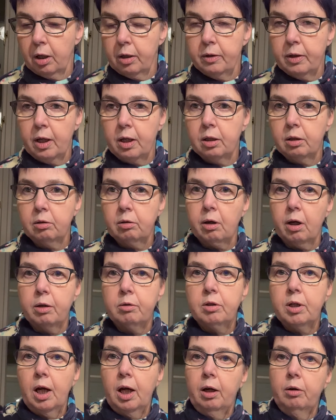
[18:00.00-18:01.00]
and then go
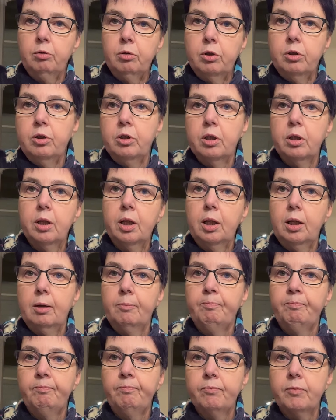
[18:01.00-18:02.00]
down under the
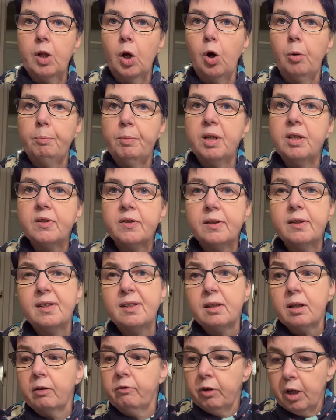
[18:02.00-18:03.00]
armpits and
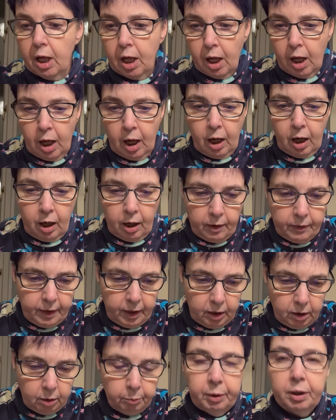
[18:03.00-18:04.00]
stuff, and
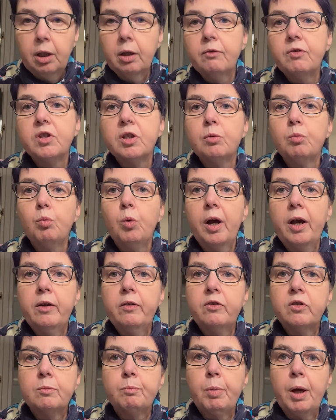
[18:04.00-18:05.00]
then it'll be custom
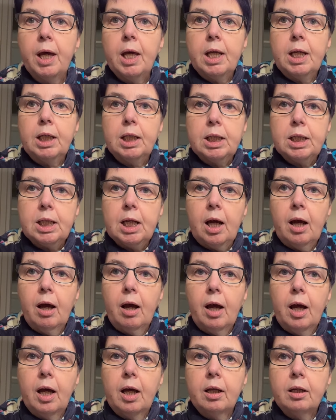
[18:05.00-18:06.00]
waistband
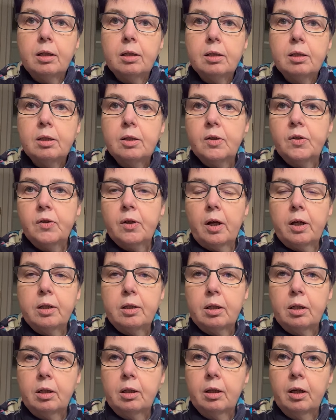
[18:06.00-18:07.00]
and
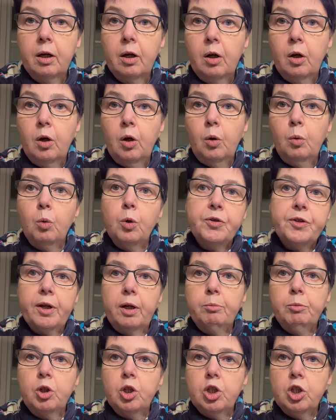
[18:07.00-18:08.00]
deciding what
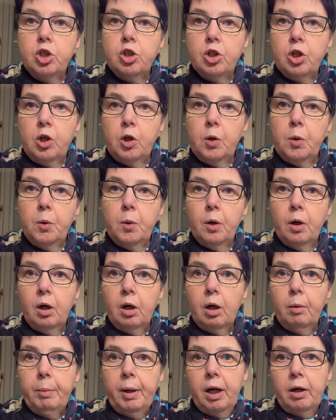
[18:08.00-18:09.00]
I'm going to do
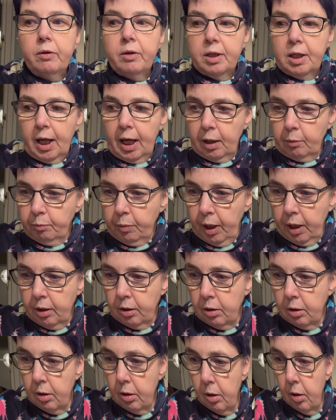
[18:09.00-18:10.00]
about the
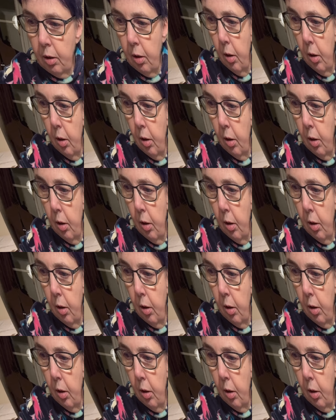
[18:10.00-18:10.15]
neckband.